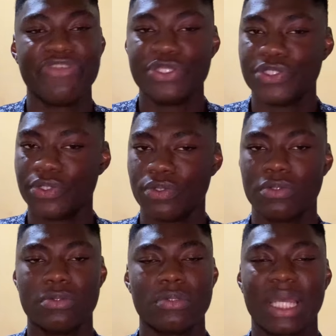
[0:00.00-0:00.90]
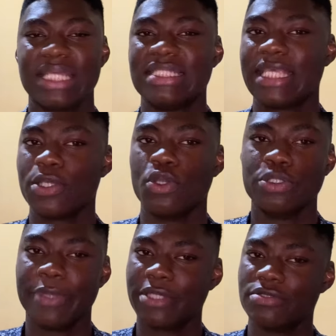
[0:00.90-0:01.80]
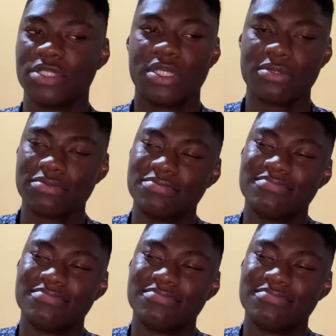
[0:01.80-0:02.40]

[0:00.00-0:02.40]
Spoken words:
video. I take God beguna.